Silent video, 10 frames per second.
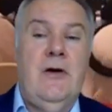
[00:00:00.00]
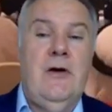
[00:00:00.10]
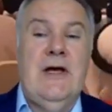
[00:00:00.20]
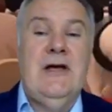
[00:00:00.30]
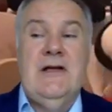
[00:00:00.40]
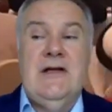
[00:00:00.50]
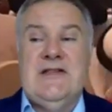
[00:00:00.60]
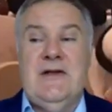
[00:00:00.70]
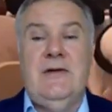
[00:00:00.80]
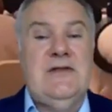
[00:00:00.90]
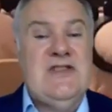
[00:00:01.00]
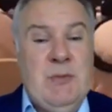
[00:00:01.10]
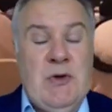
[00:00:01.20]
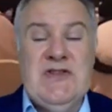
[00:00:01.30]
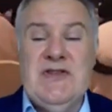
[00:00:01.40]
Okay, so the
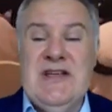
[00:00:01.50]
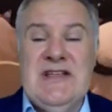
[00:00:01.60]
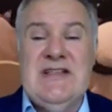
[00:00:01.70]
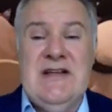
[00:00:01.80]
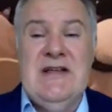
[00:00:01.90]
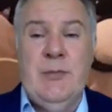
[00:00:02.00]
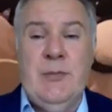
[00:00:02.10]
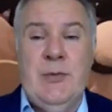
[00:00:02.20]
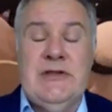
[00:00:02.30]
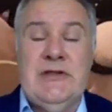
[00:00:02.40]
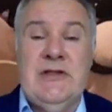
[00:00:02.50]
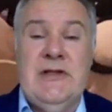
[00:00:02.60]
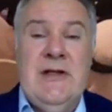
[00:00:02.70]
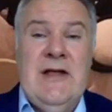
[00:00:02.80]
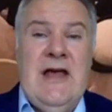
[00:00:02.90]
sponsoring is really
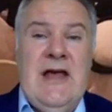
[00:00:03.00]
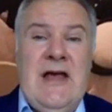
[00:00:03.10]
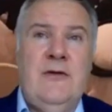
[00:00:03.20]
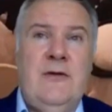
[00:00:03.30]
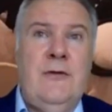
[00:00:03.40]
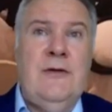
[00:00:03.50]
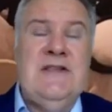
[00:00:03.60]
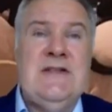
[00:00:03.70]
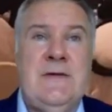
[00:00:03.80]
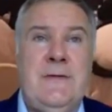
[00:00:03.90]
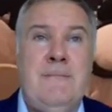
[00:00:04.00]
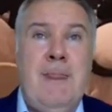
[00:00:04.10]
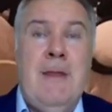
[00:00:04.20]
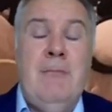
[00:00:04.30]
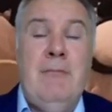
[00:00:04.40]
important, and you know, it's
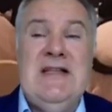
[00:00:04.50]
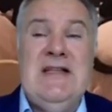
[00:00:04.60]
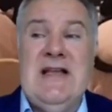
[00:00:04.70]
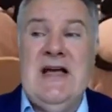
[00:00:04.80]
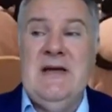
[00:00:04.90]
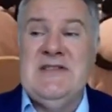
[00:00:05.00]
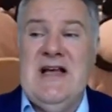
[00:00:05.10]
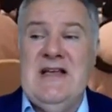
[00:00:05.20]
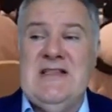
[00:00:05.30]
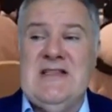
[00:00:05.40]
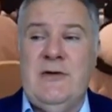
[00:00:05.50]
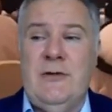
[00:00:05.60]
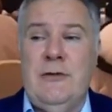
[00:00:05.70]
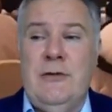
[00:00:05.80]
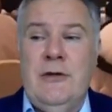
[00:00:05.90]
many times I
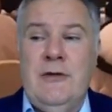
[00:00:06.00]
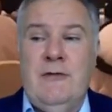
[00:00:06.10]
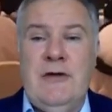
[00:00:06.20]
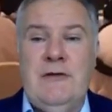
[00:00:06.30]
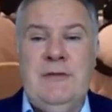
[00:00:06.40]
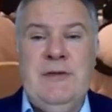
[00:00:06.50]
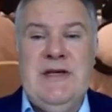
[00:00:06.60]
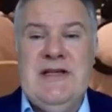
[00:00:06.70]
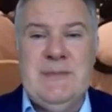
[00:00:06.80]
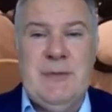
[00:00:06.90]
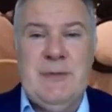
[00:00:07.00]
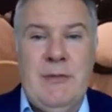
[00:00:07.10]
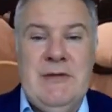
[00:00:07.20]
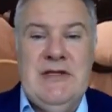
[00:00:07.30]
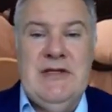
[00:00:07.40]
saw one of the biggest
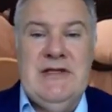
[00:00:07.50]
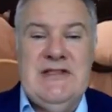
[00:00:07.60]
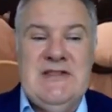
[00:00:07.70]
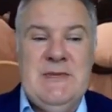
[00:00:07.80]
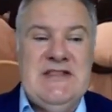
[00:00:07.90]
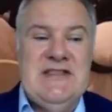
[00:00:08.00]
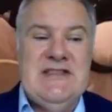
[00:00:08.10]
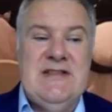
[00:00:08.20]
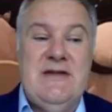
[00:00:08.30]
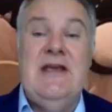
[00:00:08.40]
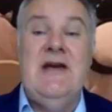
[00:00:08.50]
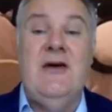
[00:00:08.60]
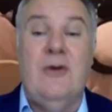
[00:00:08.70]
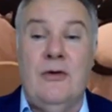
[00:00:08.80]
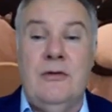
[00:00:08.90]
problem in this business, the
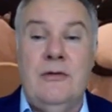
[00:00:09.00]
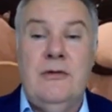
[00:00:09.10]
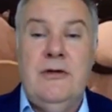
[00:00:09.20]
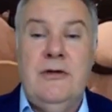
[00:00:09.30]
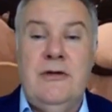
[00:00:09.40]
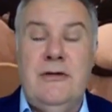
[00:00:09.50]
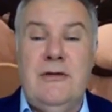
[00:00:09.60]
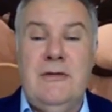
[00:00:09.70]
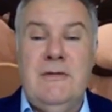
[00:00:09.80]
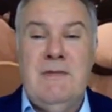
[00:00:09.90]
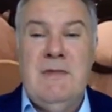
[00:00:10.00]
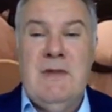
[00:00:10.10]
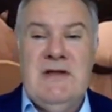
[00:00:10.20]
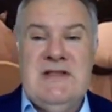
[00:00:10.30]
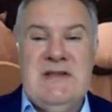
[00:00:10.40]
ego. You know,
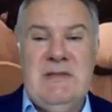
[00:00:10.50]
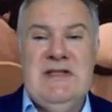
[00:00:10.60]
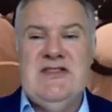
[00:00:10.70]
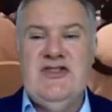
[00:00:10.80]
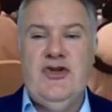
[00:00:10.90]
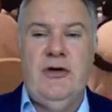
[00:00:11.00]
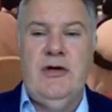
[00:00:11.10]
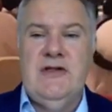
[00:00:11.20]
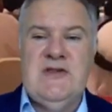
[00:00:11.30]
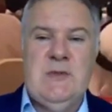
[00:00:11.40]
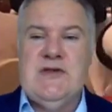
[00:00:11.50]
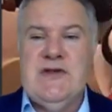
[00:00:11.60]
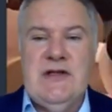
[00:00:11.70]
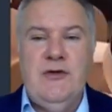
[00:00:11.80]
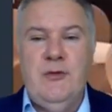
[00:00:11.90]
somebody is joined
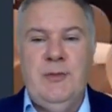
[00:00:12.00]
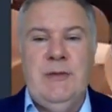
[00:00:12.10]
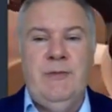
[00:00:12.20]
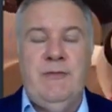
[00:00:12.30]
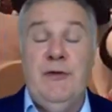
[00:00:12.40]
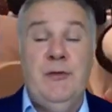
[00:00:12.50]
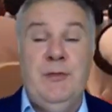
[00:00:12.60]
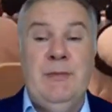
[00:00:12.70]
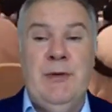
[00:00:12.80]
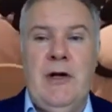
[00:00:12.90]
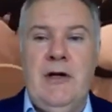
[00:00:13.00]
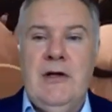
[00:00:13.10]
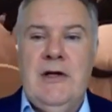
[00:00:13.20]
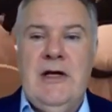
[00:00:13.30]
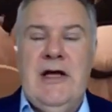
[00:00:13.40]
sponsoring few
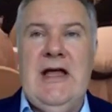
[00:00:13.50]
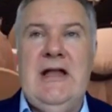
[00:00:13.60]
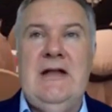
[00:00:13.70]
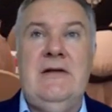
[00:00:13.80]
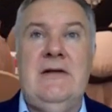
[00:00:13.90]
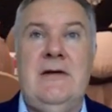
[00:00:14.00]
people, and